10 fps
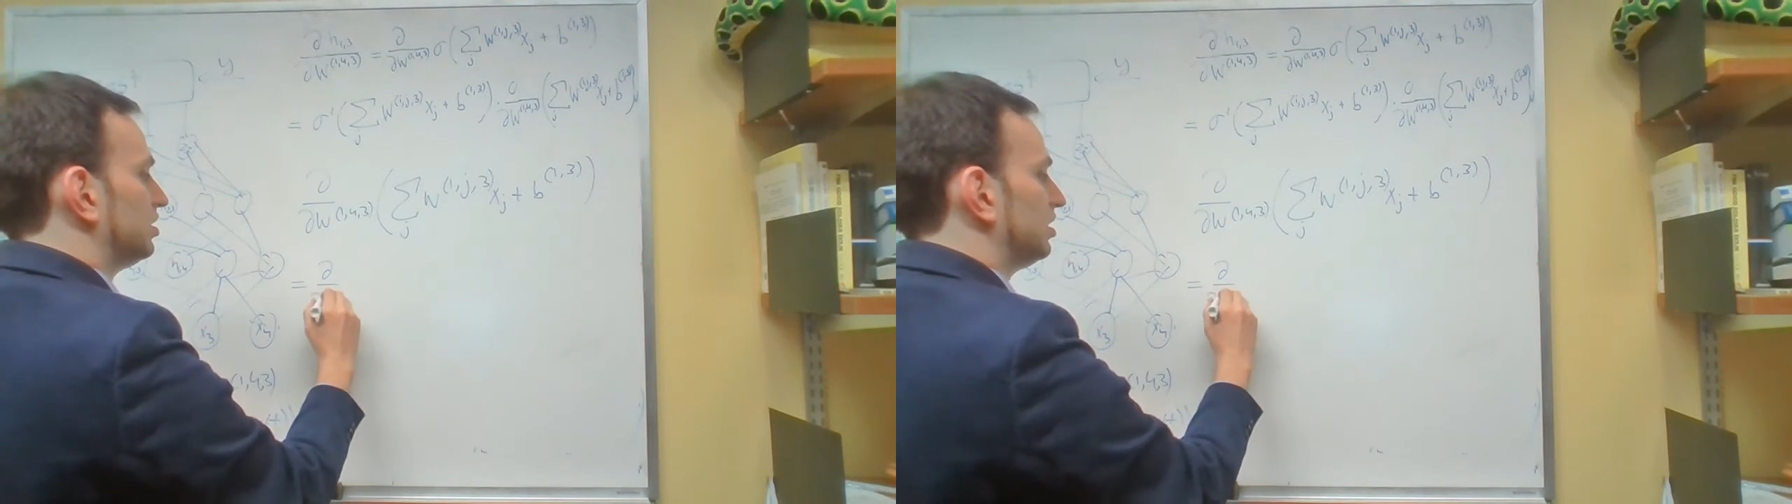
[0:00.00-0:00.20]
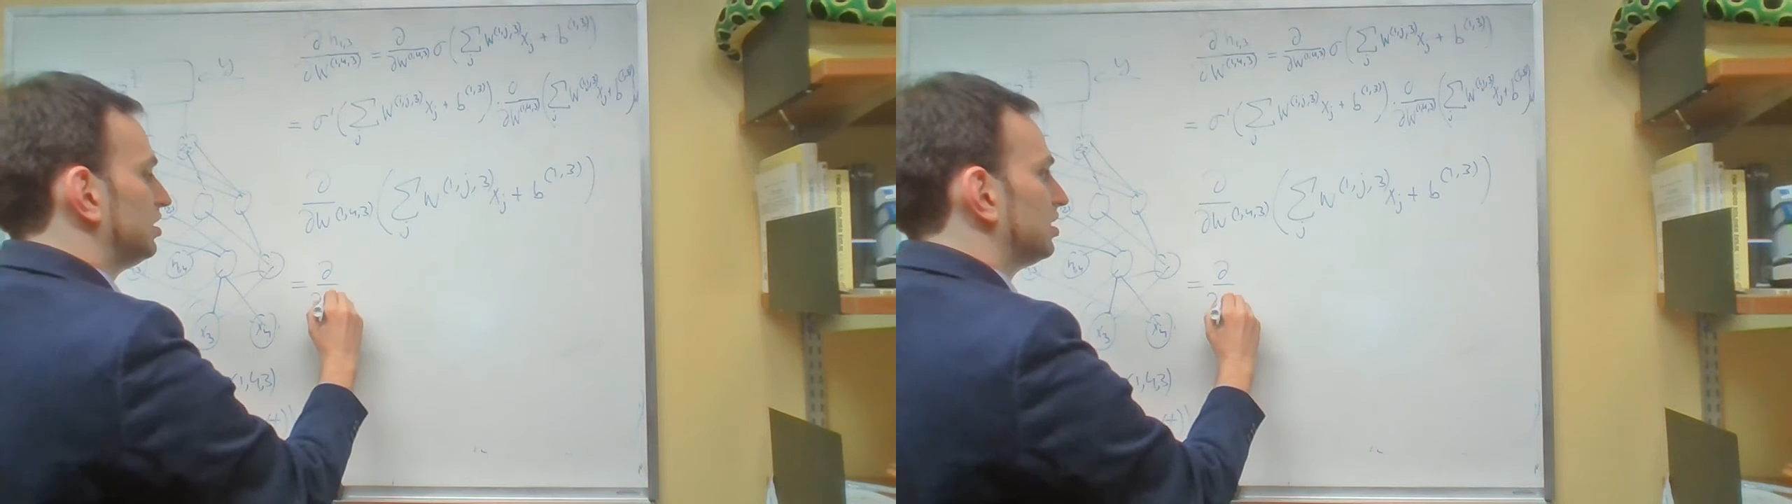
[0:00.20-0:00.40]

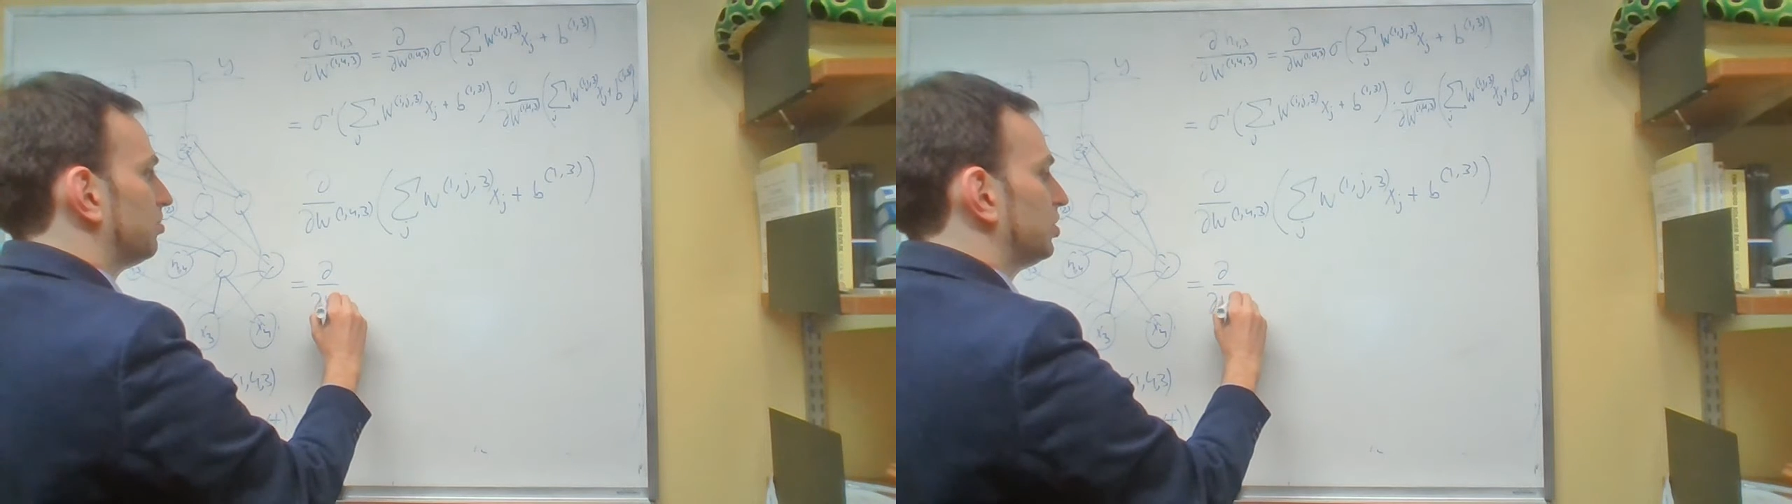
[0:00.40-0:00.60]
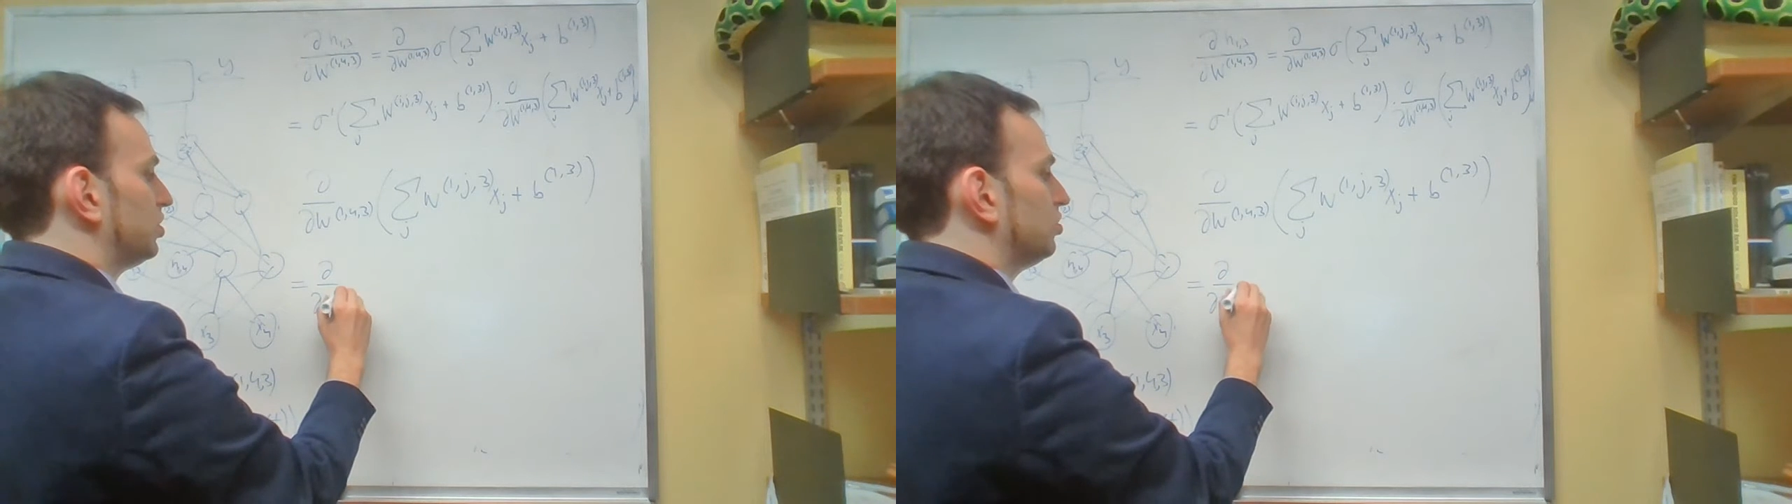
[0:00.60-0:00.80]

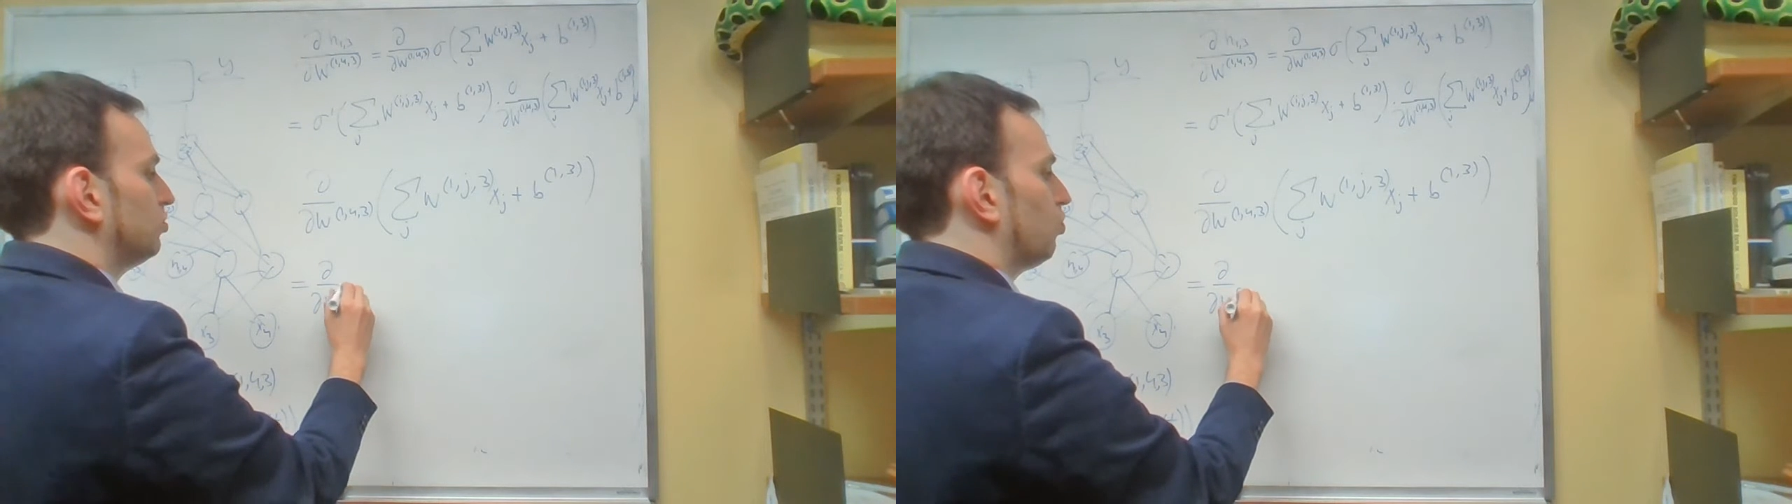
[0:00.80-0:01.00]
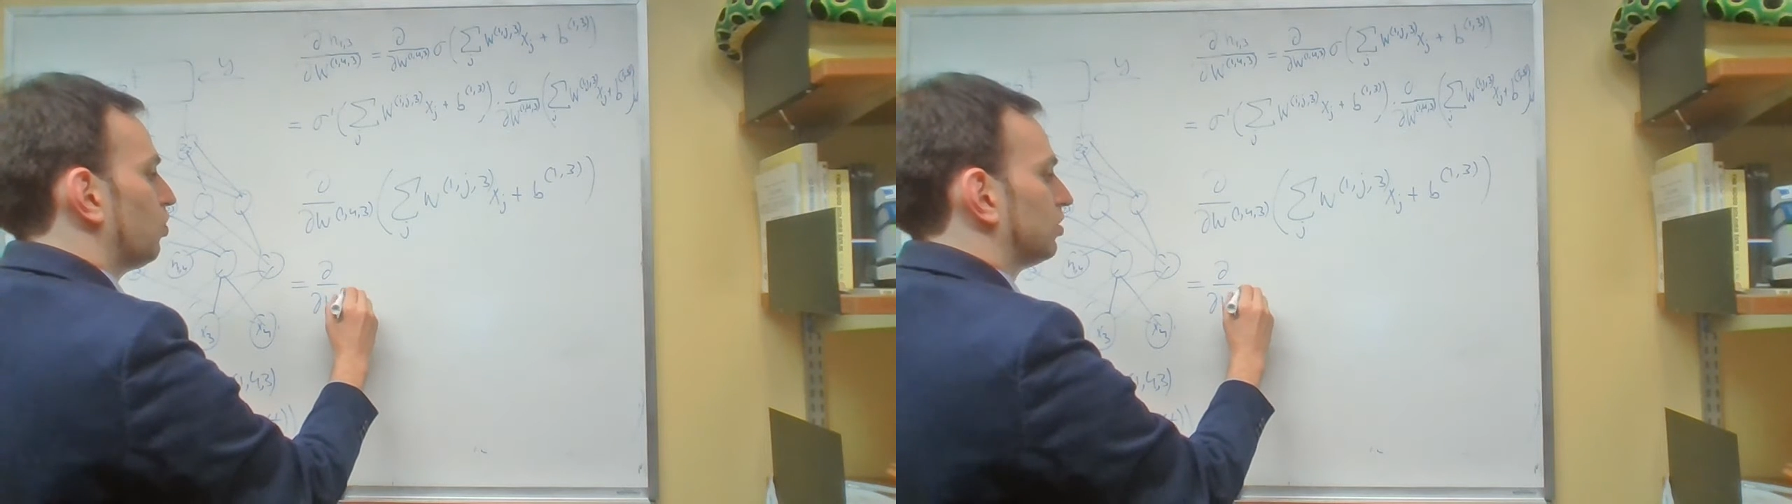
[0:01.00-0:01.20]

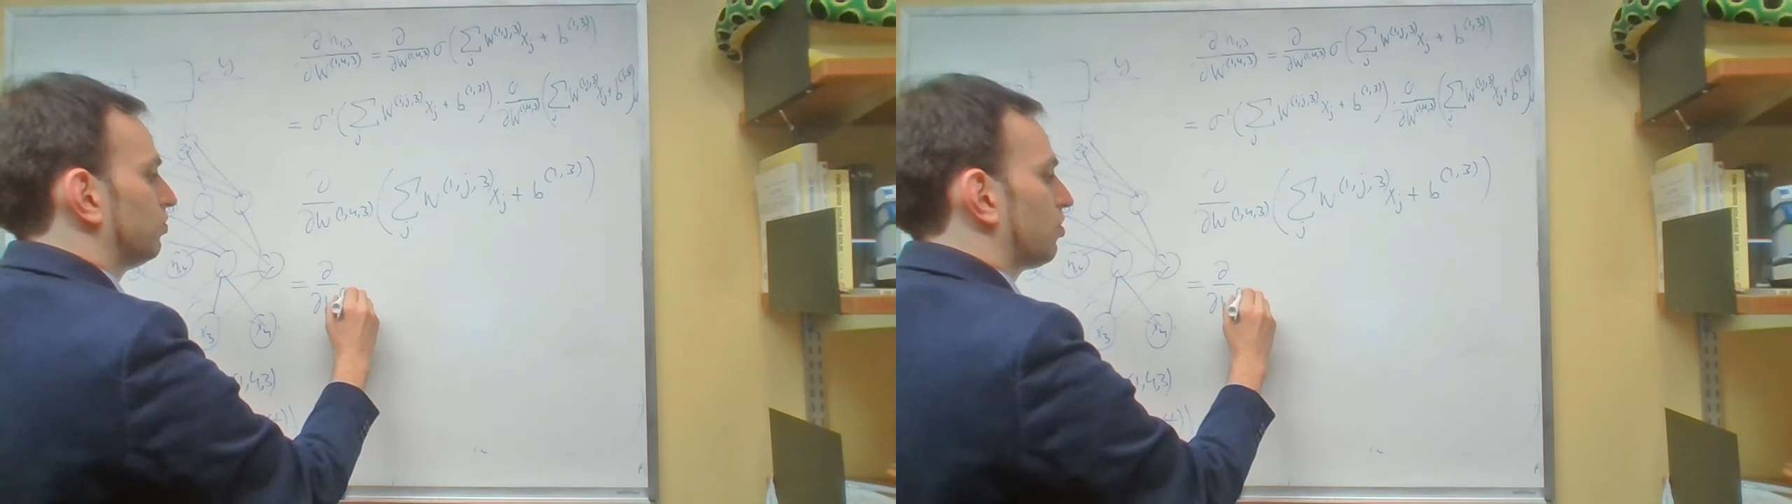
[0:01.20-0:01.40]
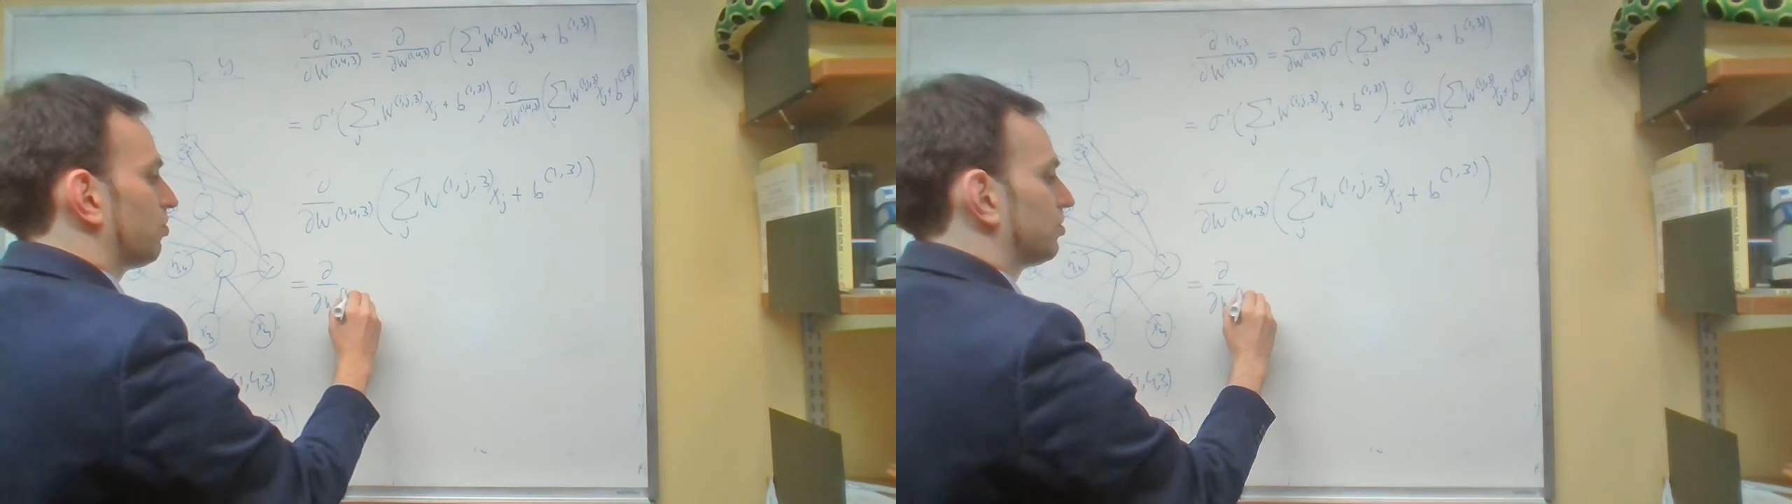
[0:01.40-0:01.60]

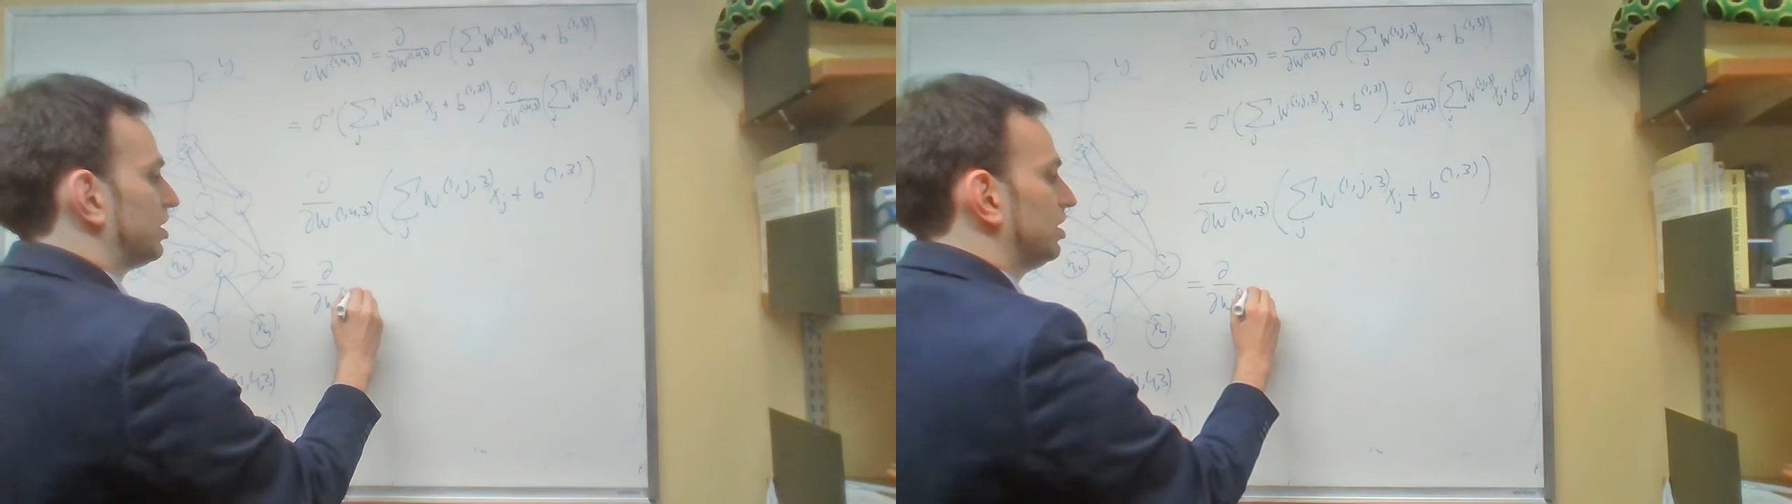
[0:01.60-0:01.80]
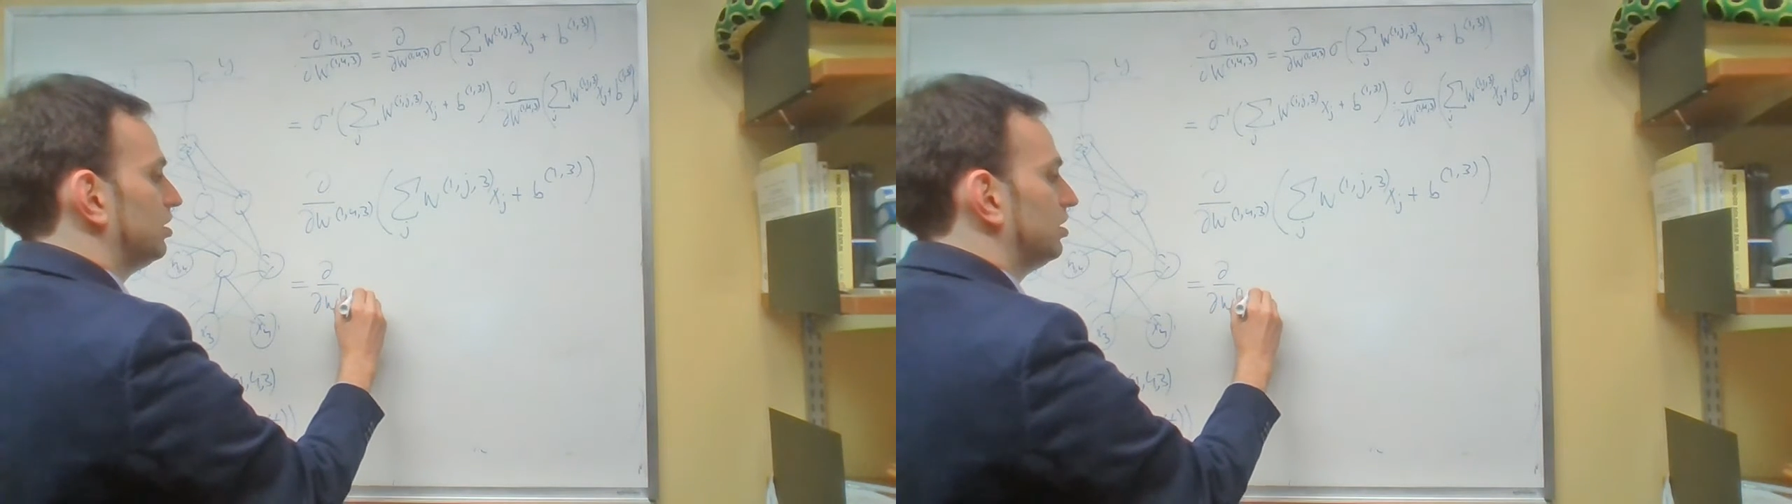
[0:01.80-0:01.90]
dw143